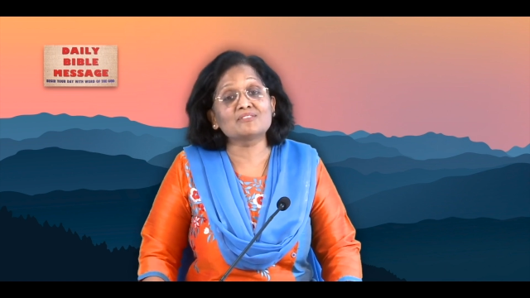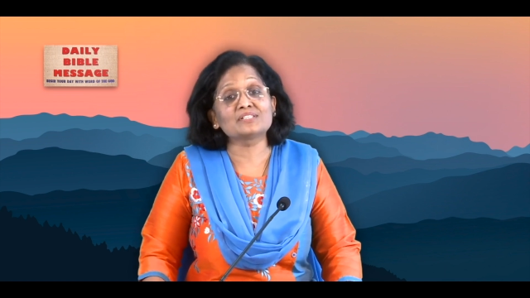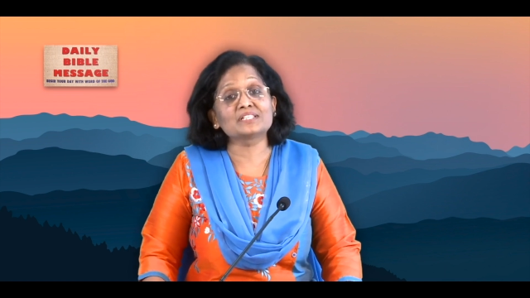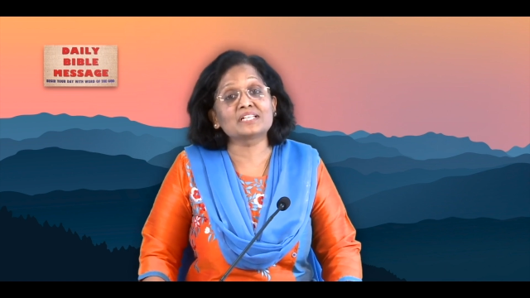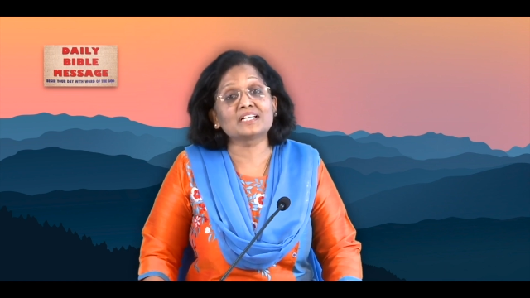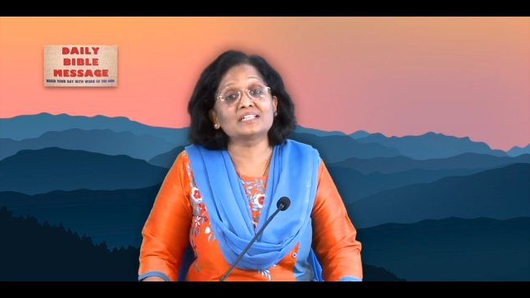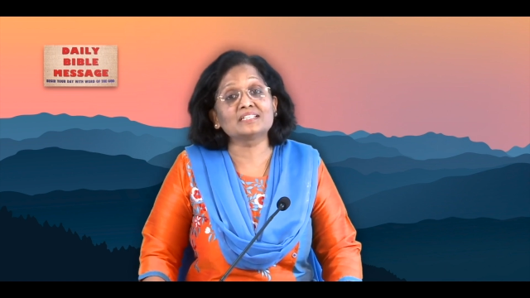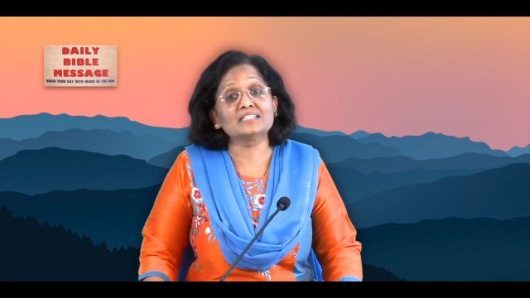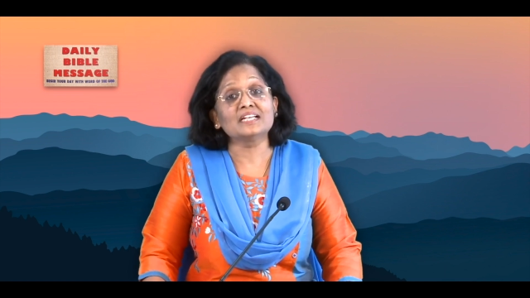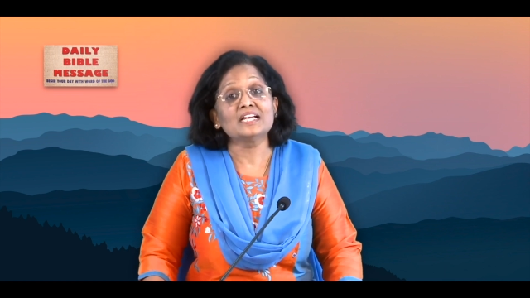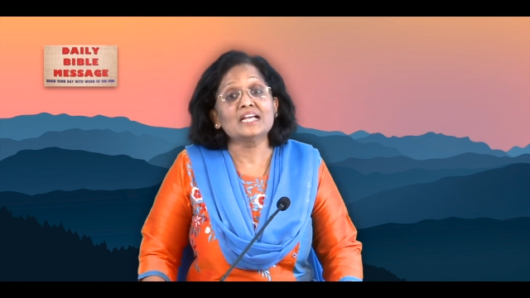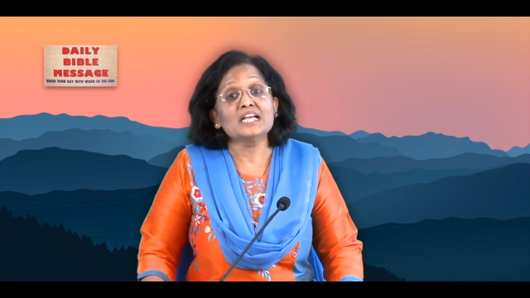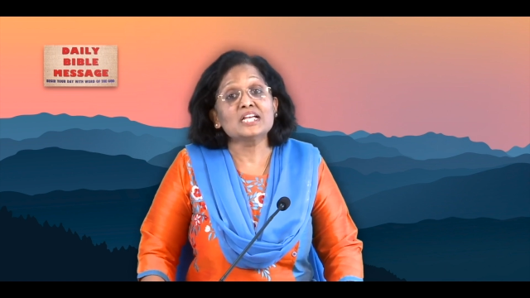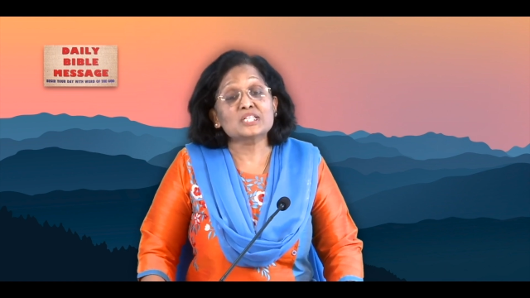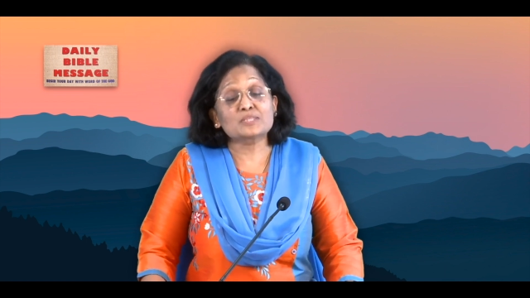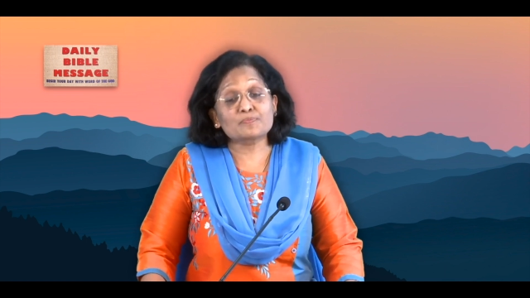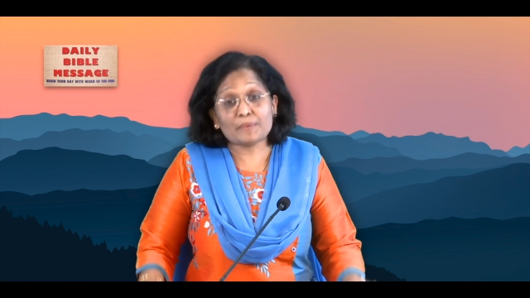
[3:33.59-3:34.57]
undali,
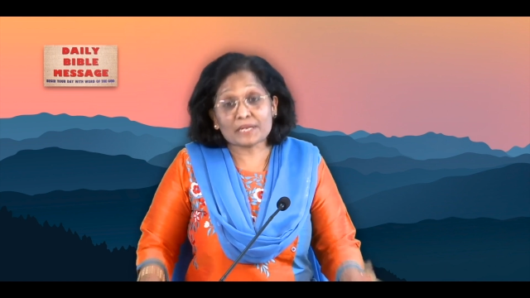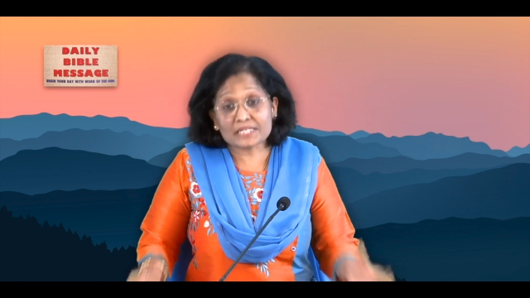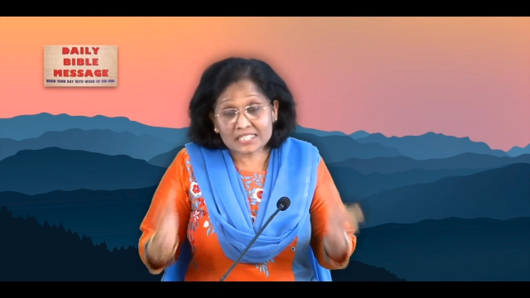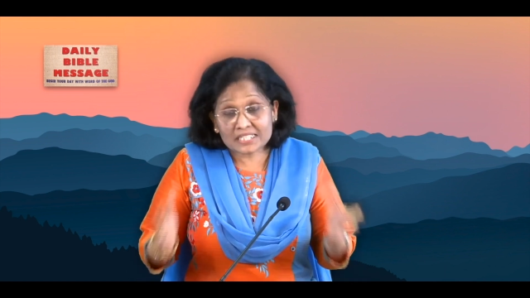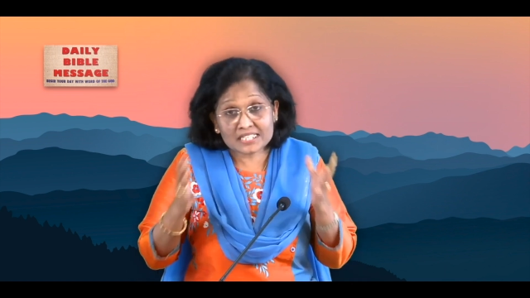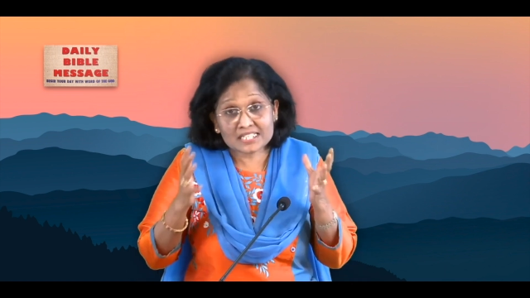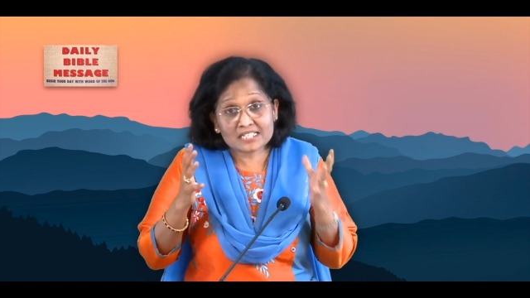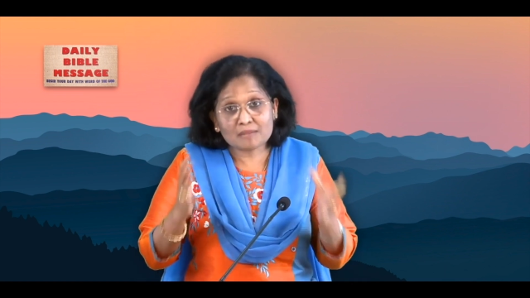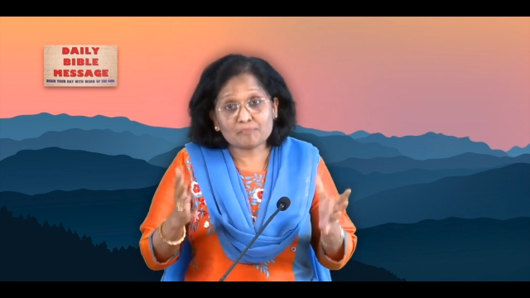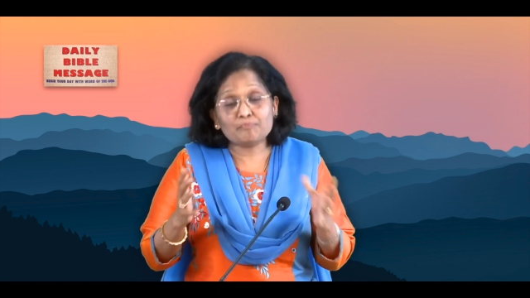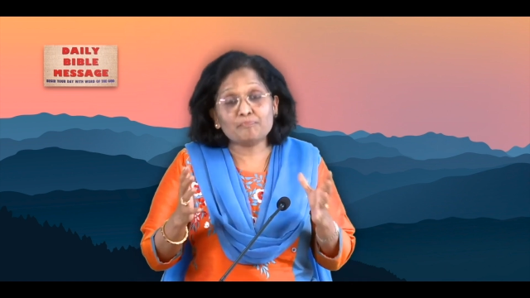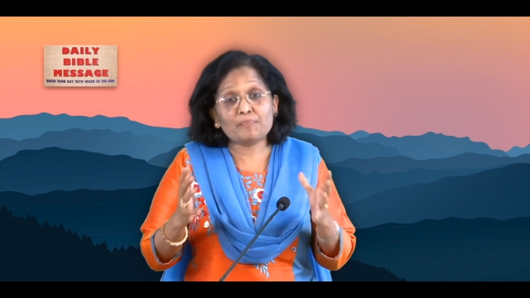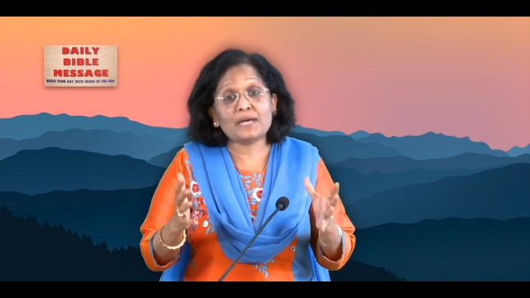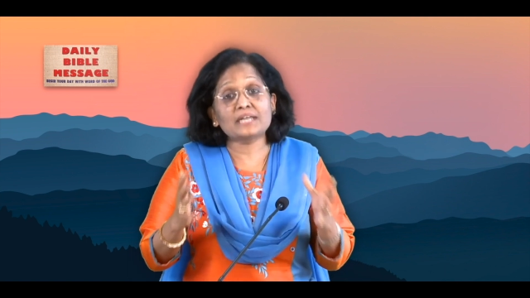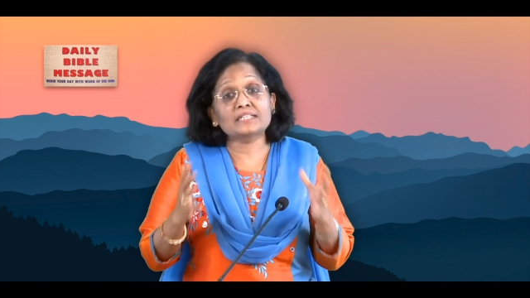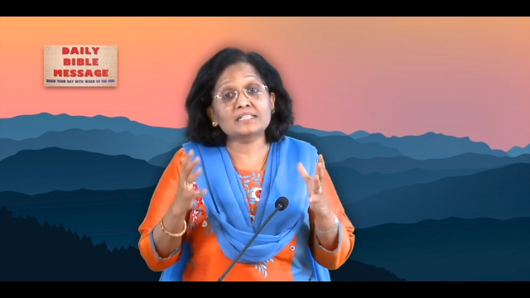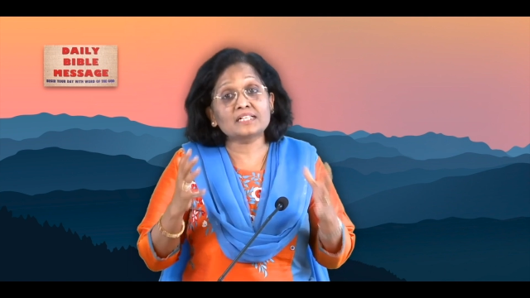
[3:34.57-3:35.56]
special
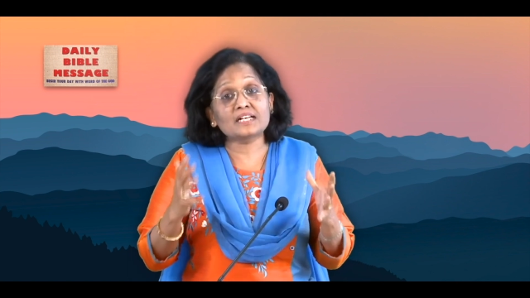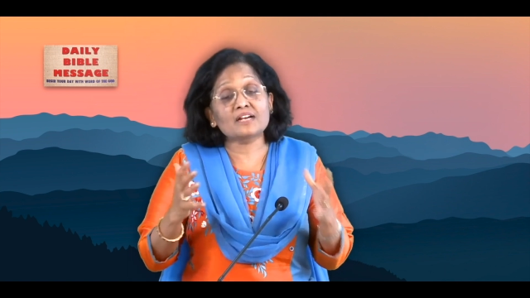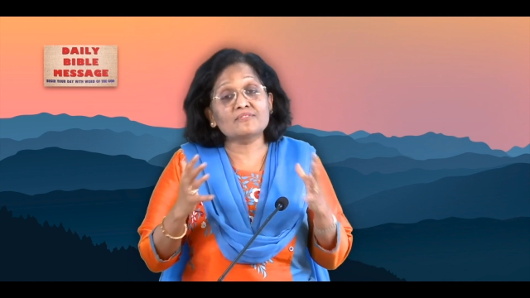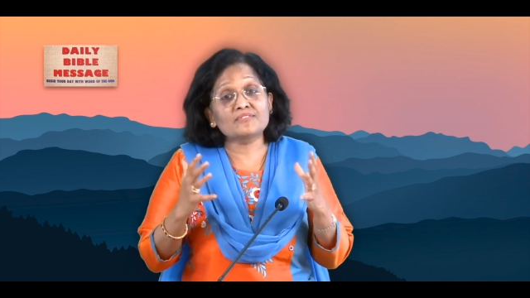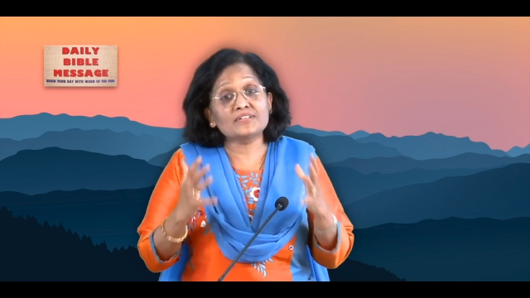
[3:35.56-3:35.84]
sampadanaga.